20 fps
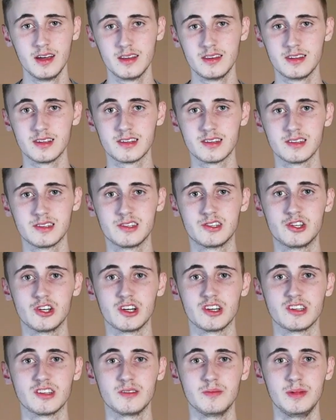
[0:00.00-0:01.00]
This is
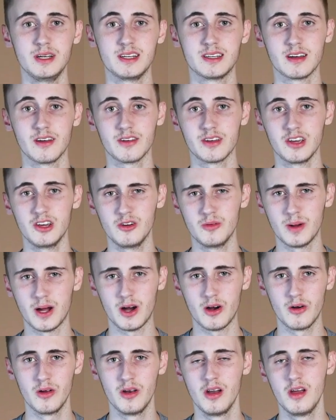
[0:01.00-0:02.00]
just me telling you
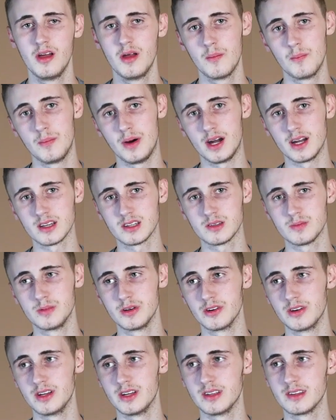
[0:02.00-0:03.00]
about my
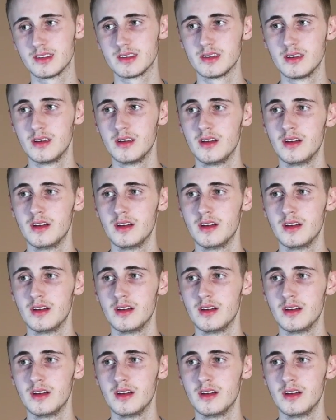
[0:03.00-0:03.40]
experience.